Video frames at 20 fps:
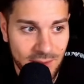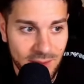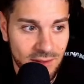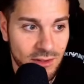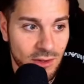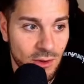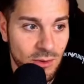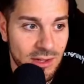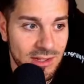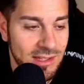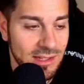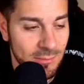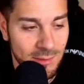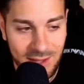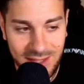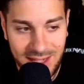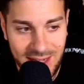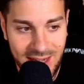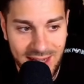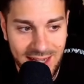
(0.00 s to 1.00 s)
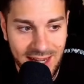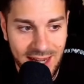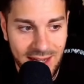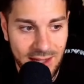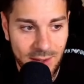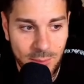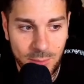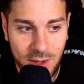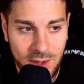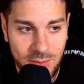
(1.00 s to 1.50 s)
So this is basically like
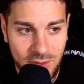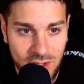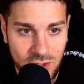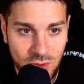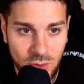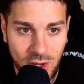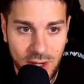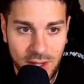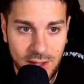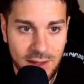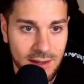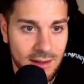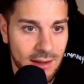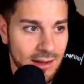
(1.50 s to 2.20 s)
the previous one.